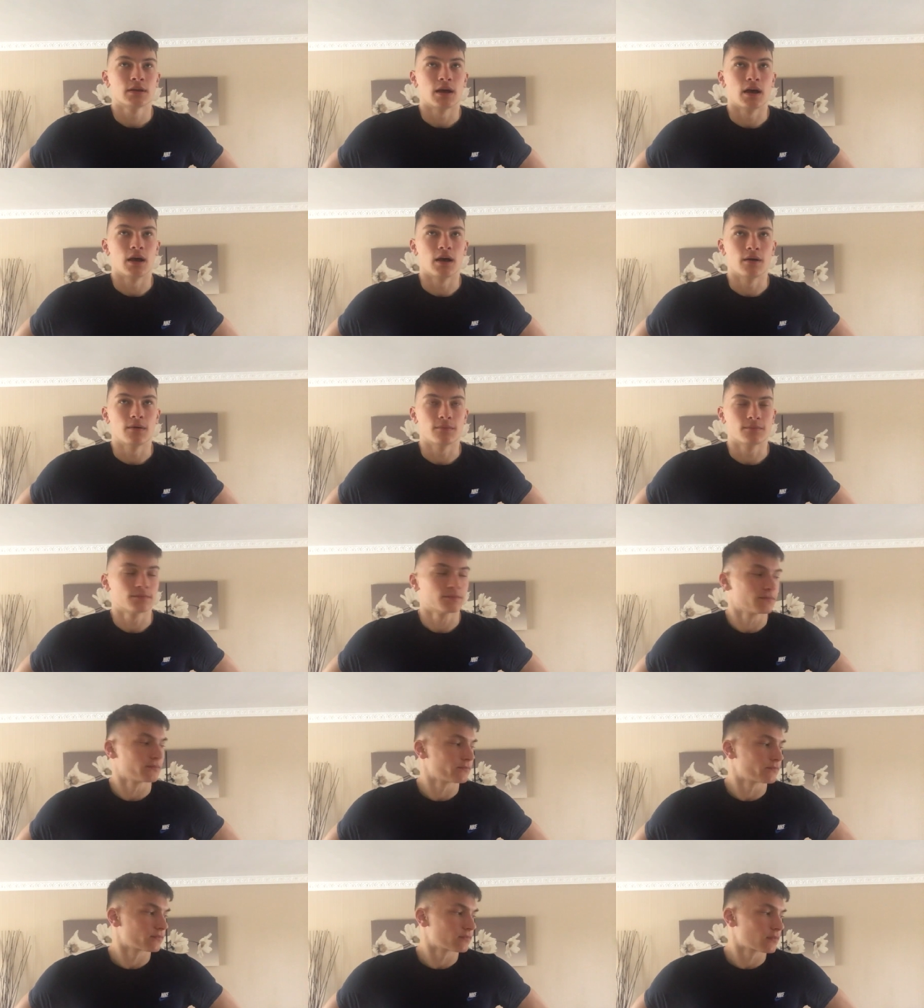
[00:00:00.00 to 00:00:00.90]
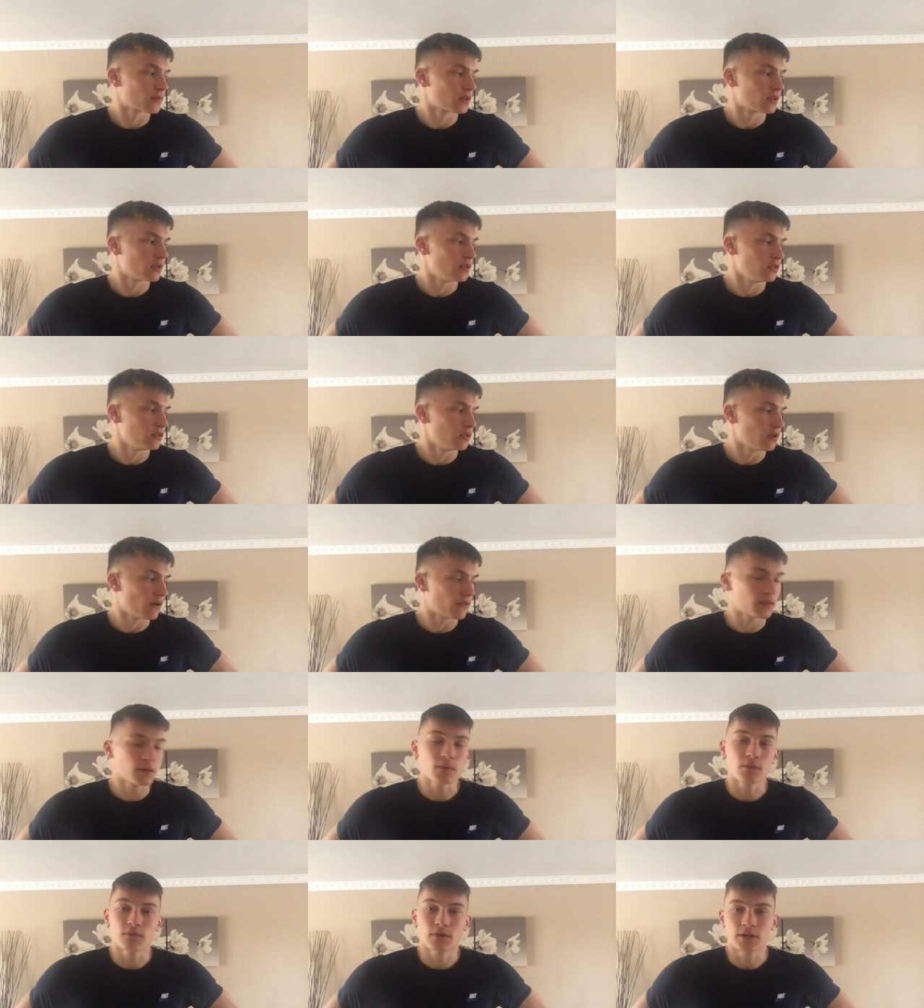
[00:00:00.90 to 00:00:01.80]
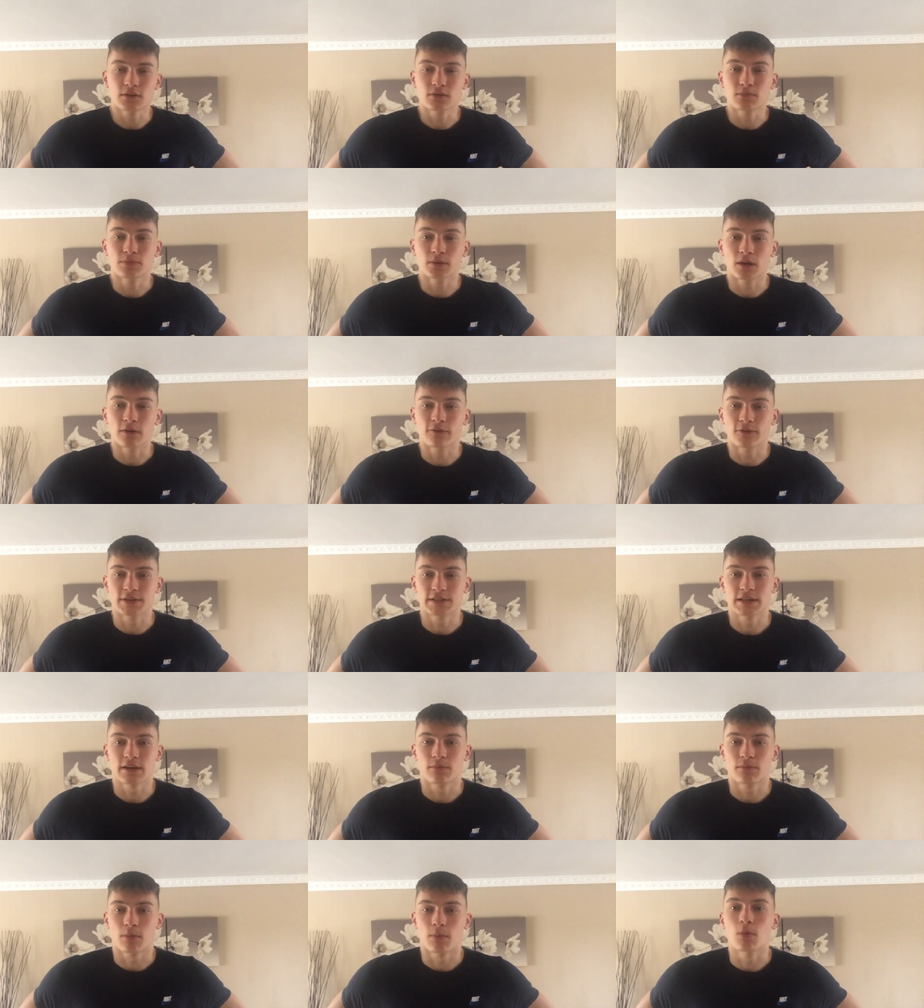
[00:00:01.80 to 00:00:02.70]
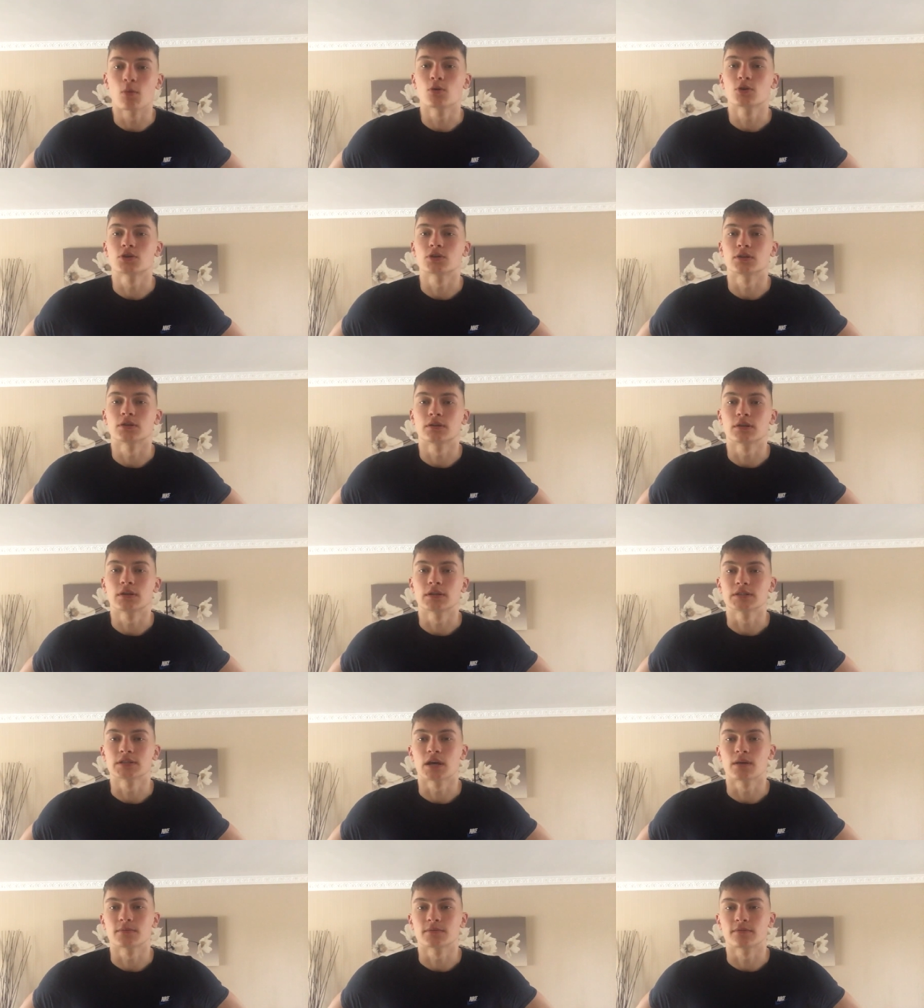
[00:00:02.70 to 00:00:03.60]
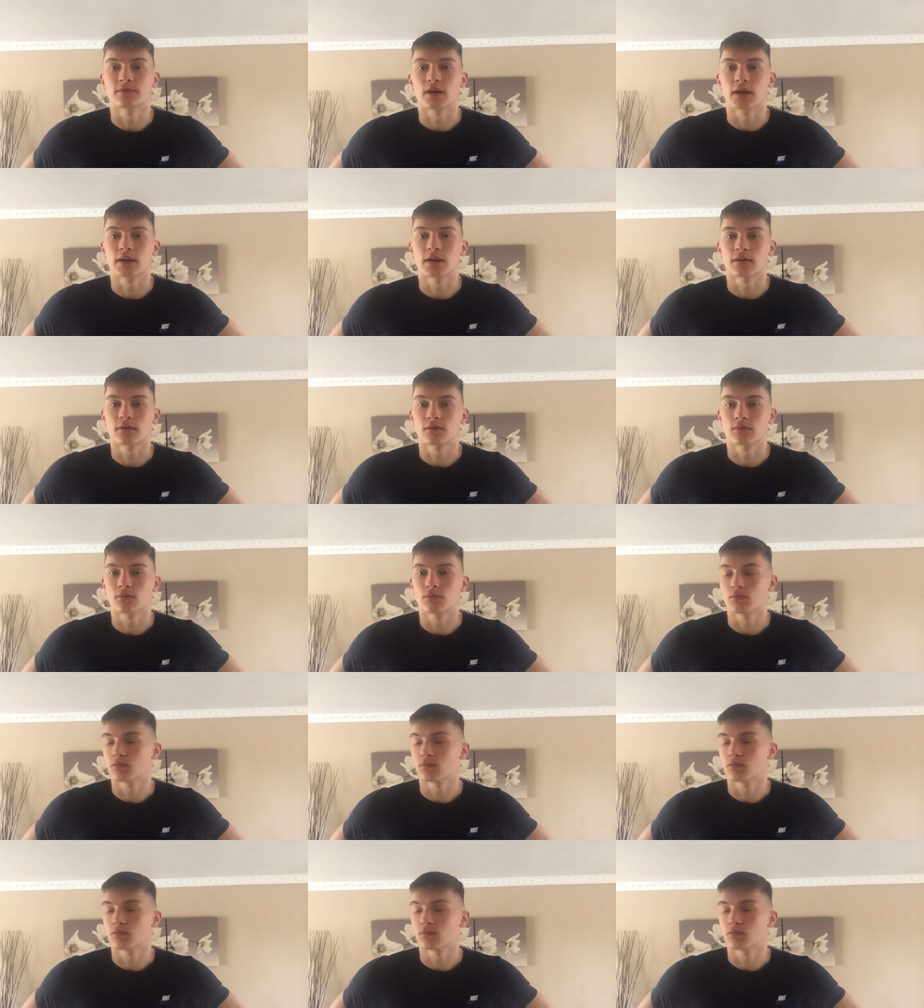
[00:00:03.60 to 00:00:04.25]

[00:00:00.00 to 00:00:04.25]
I think we really do blow things out of proportion in terms of like,